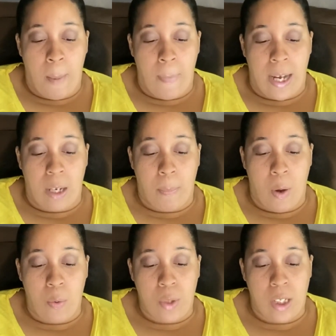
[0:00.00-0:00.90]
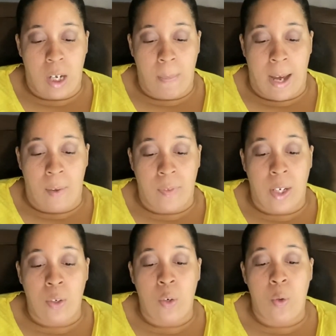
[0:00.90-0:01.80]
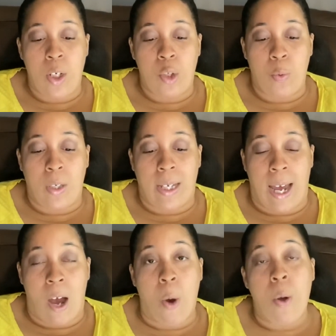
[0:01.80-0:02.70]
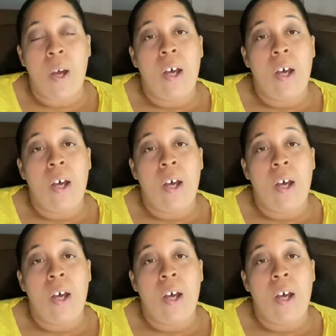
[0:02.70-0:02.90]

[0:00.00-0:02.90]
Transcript: made a post about they're going to allow